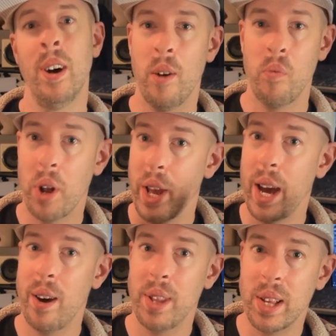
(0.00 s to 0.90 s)
I'm running
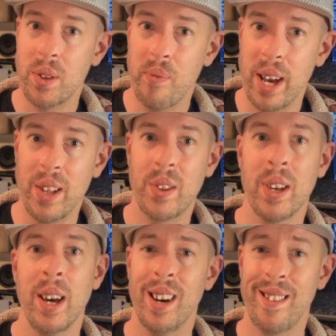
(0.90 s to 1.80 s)
out of desk space.
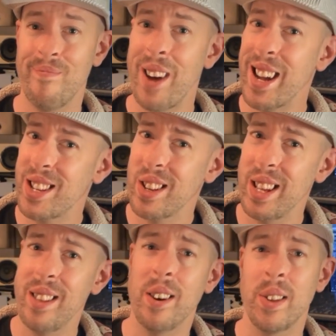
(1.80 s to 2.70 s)
And actually,